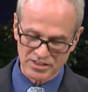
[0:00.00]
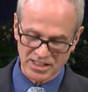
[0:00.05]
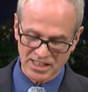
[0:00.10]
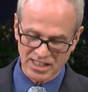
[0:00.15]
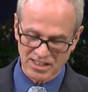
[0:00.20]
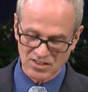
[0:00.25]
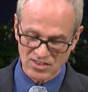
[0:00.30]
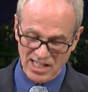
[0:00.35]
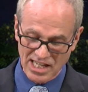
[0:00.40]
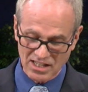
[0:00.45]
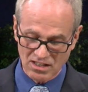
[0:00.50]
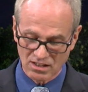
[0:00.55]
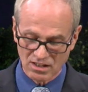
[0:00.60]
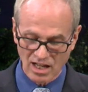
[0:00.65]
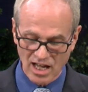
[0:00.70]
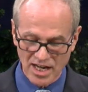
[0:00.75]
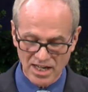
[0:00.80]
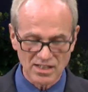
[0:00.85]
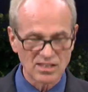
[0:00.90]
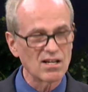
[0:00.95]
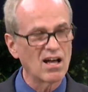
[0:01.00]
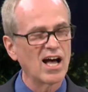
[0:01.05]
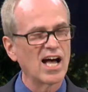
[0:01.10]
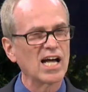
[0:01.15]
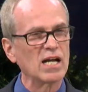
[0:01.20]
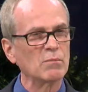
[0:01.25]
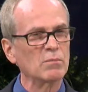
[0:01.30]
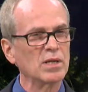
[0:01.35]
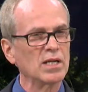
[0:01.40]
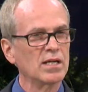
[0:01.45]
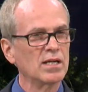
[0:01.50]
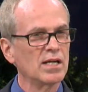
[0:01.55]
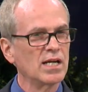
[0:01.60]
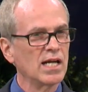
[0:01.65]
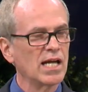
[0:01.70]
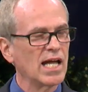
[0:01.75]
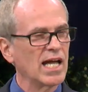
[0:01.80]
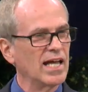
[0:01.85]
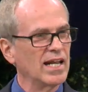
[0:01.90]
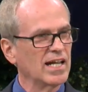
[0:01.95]
It can take a lot of time
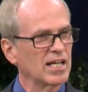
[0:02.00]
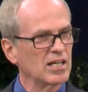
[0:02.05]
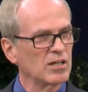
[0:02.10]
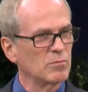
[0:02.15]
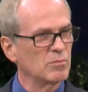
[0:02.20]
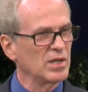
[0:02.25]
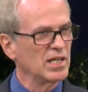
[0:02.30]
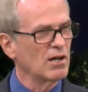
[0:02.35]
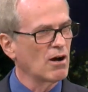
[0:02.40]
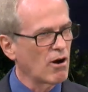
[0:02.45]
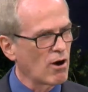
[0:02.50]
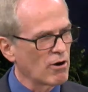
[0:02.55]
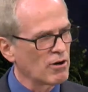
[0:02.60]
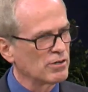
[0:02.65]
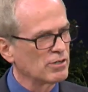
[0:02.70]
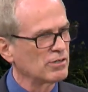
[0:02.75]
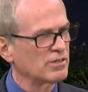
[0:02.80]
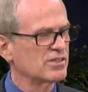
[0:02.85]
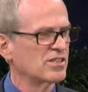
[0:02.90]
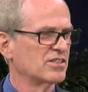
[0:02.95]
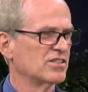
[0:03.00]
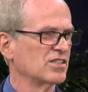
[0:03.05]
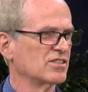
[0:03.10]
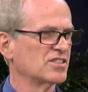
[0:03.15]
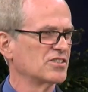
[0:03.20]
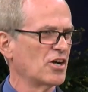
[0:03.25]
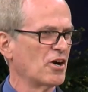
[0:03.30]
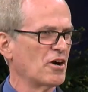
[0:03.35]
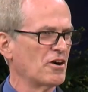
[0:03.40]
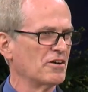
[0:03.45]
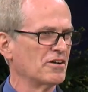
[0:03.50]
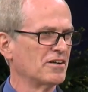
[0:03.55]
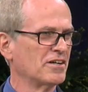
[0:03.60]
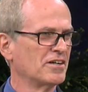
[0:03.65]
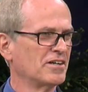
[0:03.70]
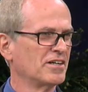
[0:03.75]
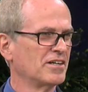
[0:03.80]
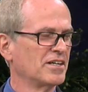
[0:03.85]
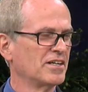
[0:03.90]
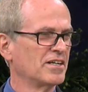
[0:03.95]
and it can be harder to discern
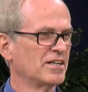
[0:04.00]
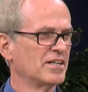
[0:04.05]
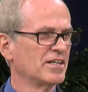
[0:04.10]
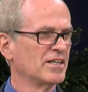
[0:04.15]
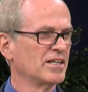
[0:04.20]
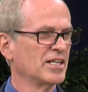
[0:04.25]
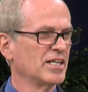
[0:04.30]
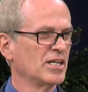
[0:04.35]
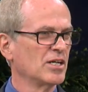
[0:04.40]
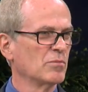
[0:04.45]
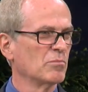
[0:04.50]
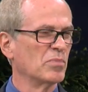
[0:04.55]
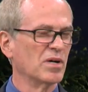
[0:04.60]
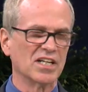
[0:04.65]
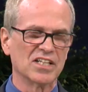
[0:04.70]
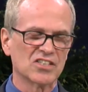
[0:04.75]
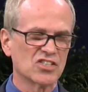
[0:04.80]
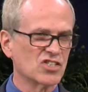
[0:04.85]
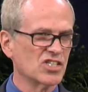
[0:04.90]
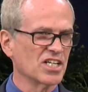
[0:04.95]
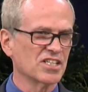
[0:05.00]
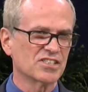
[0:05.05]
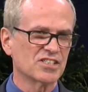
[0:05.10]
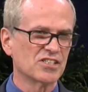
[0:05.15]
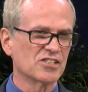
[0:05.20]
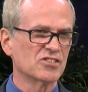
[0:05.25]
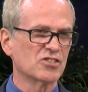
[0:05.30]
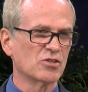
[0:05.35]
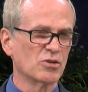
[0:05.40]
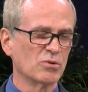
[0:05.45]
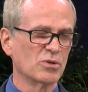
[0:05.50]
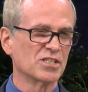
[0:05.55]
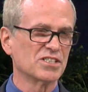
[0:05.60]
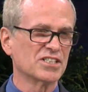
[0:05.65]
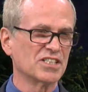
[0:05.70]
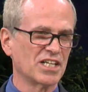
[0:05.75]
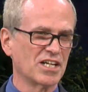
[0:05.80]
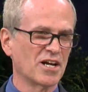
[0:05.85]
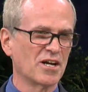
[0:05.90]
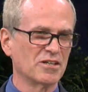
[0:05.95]
but it's just as true as
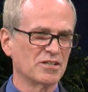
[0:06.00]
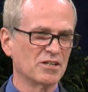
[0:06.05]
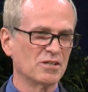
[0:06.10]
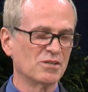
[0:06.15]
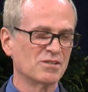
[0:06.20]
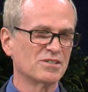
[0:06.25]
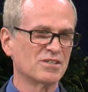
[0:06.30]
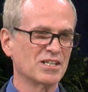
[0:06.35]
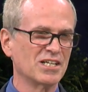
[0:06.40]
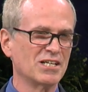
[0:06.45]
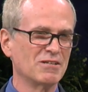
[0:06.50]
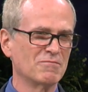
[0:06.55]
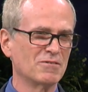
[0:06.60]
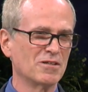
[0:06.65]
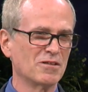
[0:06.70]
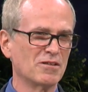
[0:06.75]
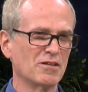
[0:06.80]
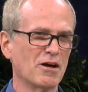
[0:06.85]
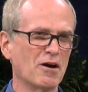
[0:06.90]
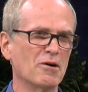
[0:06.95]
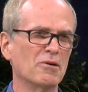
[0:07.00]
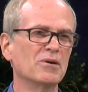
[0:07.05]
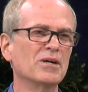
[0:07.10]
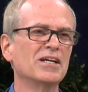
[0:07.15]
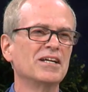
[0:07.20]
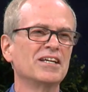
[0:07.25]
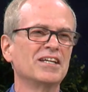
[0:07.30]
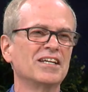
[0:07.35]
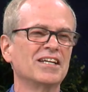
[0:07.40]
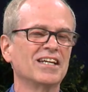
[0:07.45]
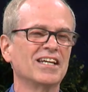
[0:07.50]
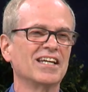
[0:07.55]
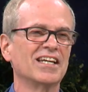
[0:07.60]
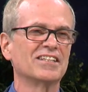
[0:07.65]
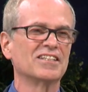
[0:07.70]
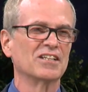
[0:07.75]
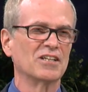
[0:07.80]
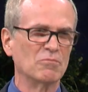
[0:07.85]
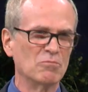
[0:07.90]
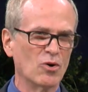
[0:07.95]
the others, even though
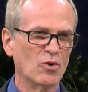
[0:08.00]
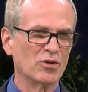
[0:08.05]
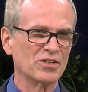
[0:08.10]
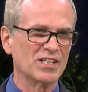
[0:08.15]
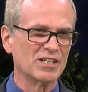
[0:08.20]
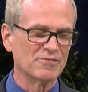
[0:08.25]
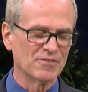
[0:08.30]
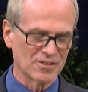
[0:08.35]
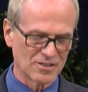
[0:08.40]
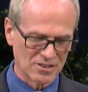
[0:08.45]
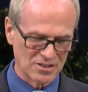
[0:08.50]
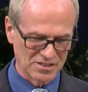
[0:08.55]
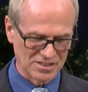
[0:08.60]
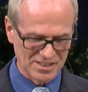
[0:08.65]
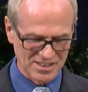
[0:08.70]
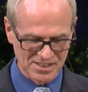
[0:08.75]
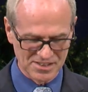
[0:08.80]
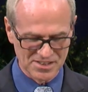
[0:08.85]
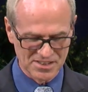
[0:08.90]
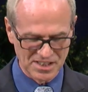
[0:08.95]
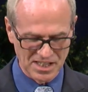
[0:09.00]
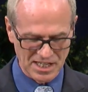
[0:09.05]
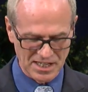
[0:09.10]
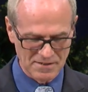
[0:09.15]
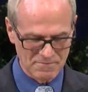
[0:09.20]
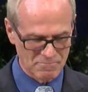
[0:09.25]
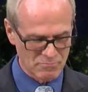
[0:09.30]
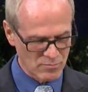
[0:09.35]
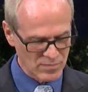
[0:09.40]
it's a little more difficult to see.